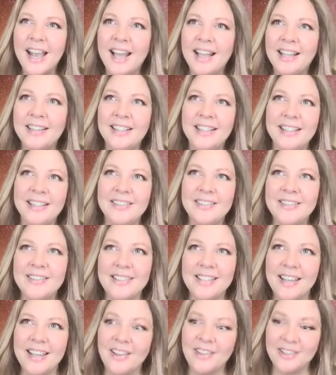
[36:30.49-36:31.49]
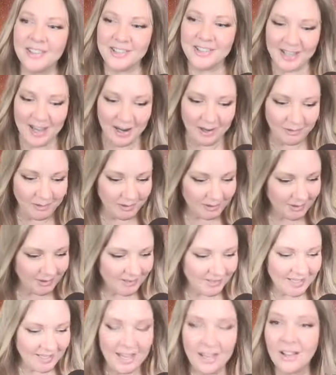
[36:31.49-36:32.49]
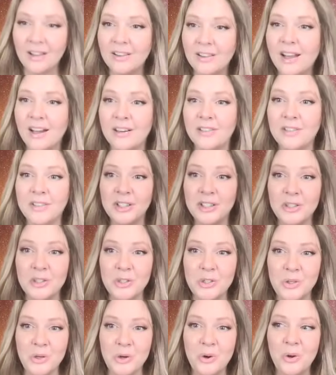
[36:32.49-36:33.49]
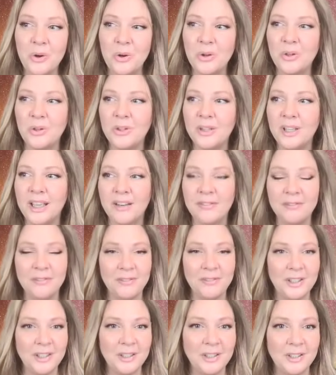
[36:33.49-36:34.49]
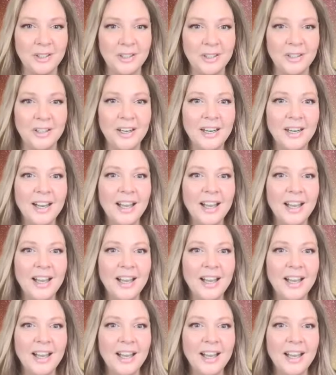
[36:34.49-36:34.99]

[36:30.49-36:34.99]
And then there's the other side where there's like a lot of control and fear,